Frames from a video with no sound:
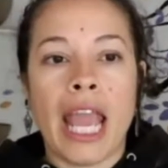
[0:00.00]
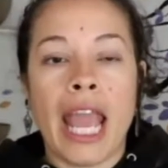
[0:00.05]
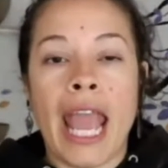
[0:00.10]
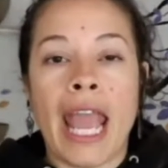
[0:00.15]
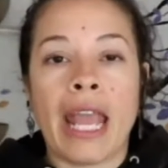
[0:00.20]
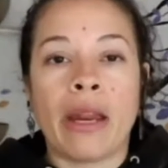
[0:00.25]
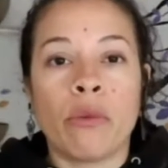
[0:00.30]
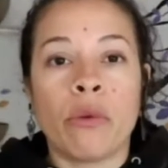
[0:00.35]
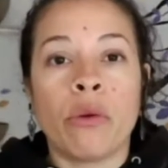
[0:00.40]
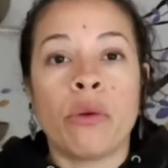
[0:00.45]

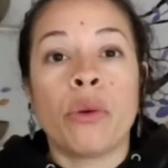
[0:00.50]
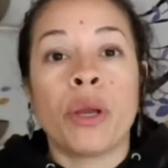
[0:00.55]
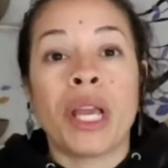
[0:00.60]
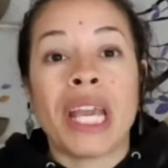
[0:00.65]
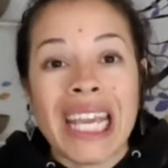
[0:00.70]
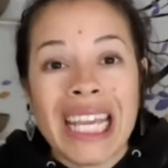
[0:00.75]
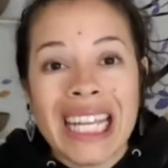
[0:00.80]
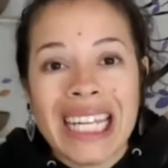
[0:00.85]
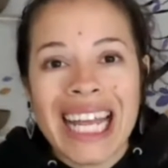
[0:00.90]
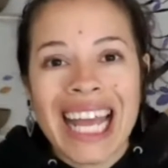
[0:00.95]
And we will
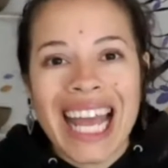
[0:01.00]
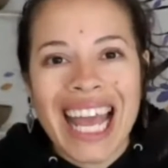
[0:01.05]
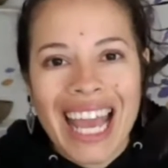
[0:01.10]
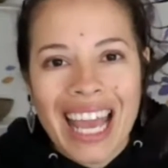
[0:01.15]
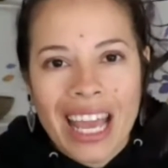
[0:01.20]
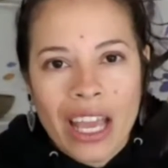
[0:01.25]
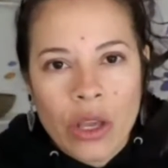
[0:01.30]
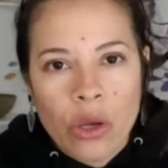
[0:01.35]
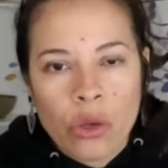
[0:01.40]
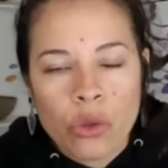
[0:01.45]

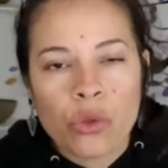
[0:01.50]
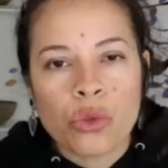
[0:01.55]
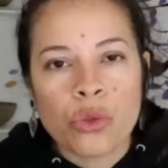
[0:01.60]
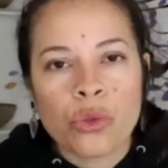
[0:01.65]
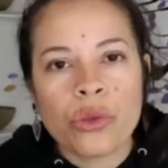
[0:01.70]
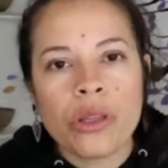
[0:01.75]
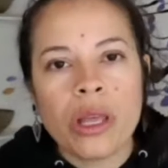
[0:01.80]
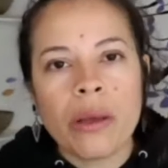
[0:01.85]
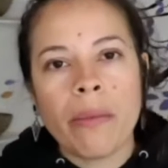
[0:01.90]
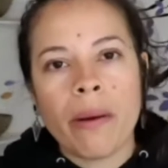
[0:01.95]
inhale
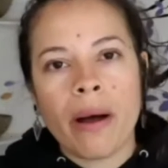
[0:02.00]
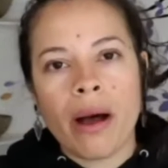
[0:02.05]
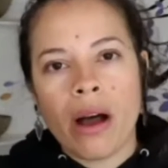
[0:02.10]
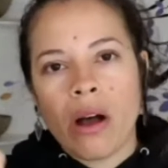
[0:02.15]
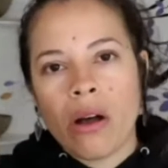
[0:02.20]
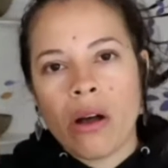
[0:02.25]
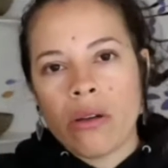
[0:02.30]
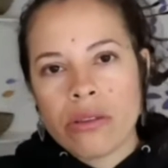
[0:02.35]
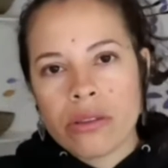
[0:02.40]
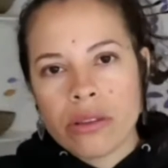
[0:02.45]
through the
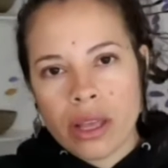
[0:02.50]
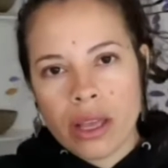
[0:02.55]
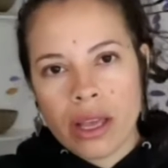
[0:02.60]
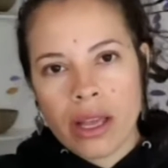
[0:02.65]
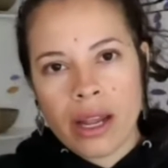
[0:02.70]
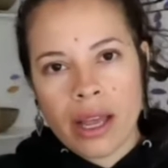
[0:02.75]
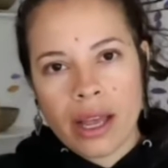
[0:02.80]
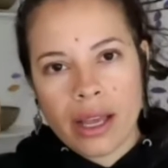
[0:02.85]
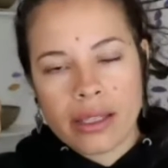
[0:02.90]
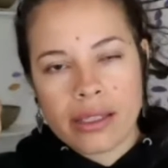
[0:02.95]
mouth
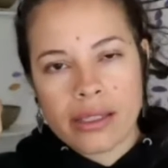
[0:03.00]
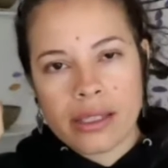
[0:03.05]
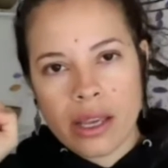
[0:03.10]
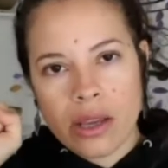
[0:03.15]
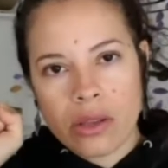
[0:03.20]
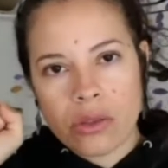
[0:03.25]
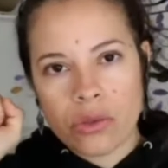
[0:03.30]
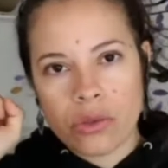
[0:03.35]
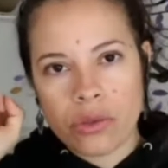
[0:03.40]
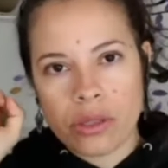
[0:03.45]
and
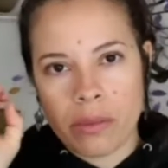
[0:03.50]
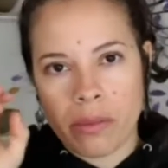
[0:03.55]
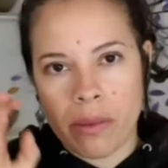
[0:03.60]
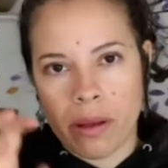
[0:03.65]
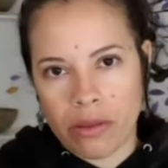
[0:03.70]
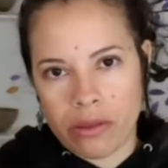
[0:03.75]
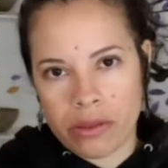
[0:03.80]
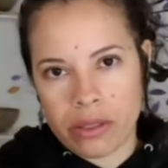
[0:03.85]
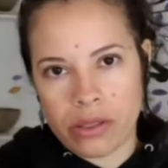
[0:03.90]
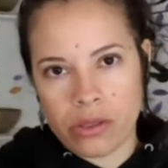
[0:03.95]
exhale through the
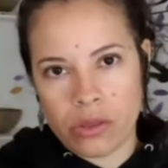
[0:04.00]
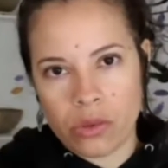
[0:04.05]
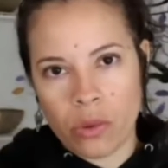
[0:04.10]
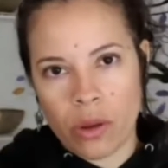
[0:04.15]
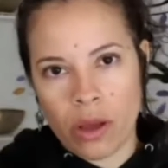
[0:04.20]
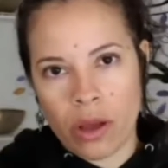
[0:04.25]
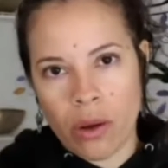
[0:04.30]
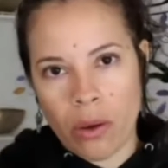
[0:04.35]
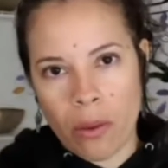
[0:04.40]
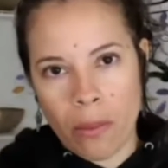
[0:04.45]
mouth as
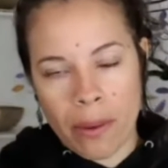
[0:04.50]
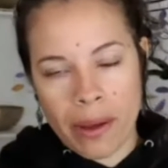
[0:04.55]
well.